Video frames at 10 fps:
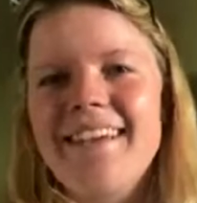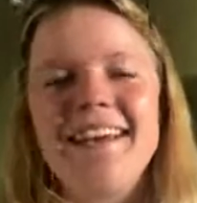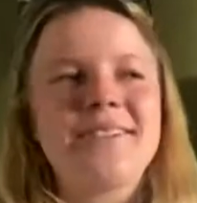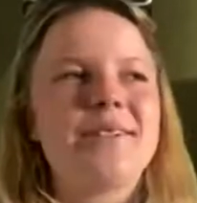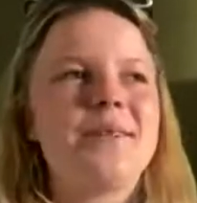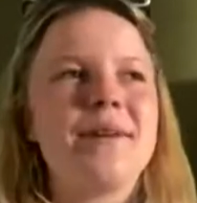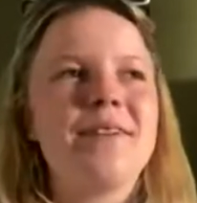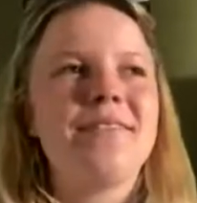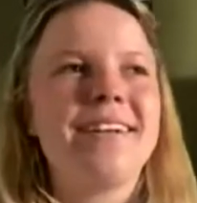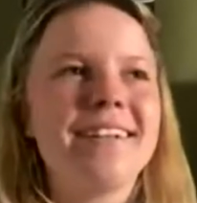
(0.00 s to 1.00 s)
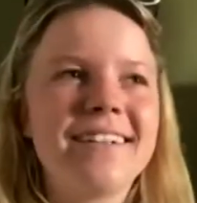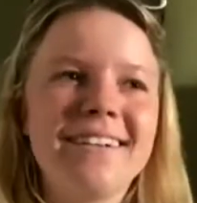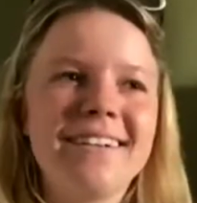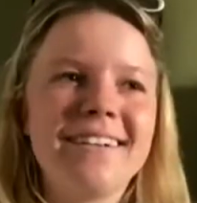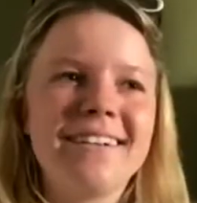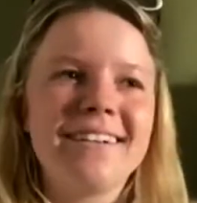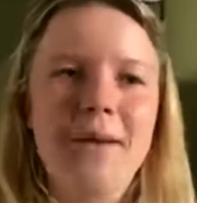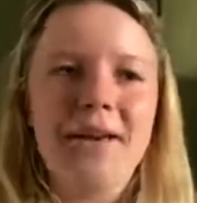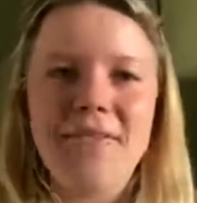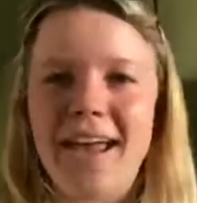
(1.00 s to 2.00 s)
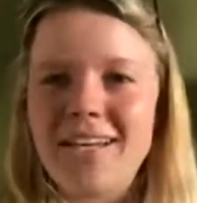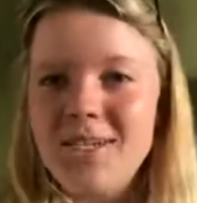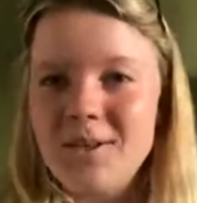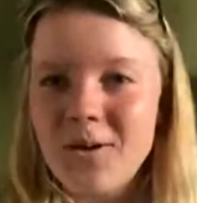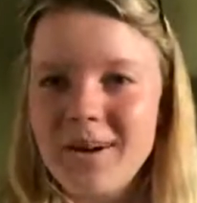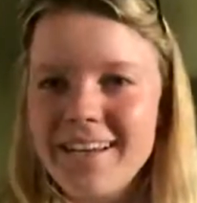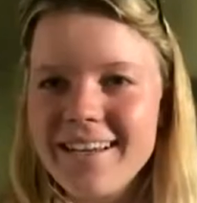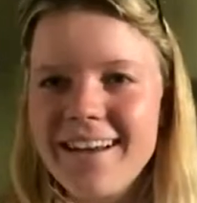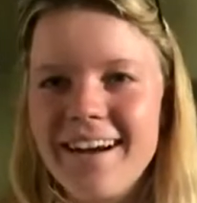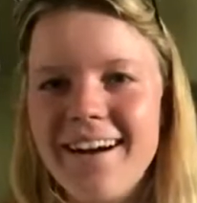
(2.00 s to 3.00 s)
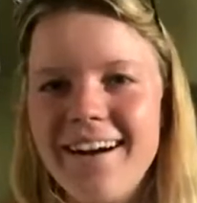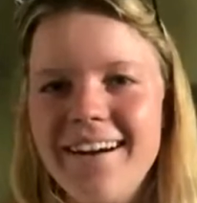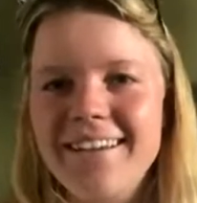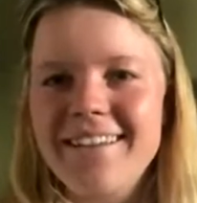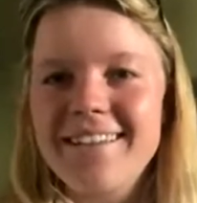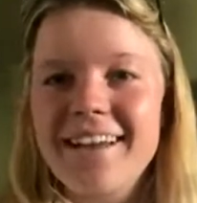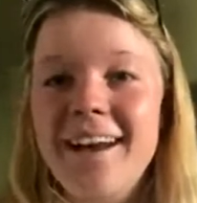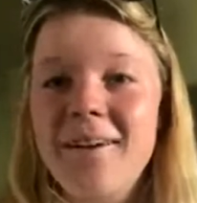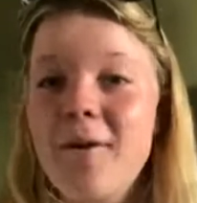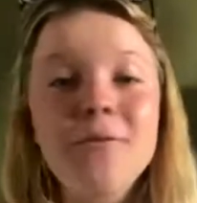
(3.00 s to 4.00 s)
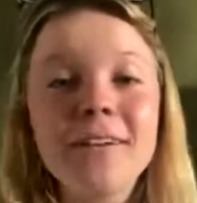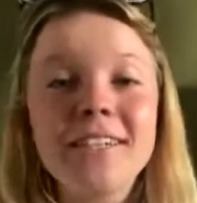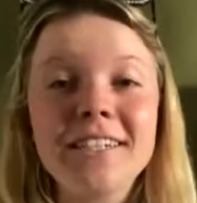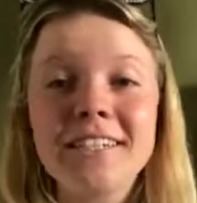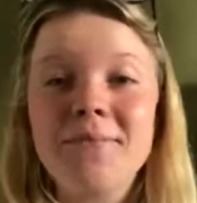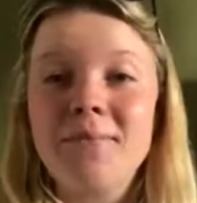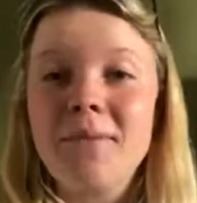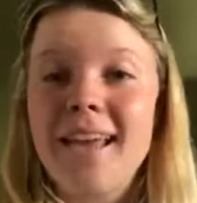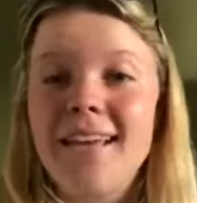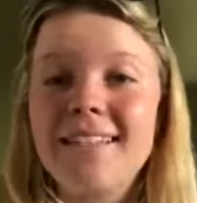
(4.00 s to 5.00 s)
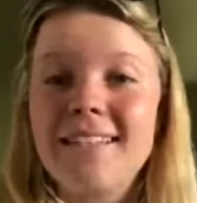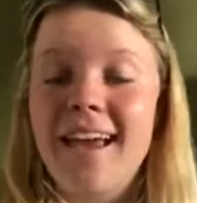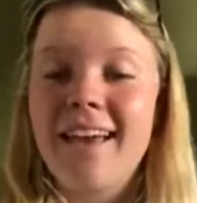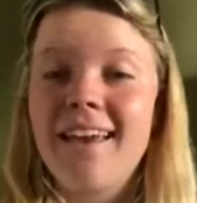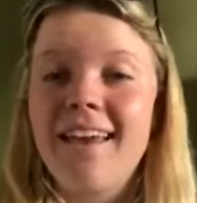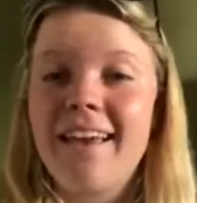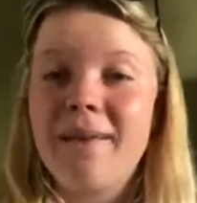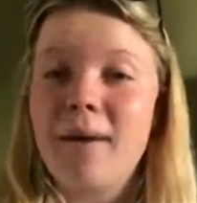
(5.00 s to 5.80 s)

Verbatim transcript: Yeah, so it's a bit of a, a coming of age story. Uh, it started off with just me skating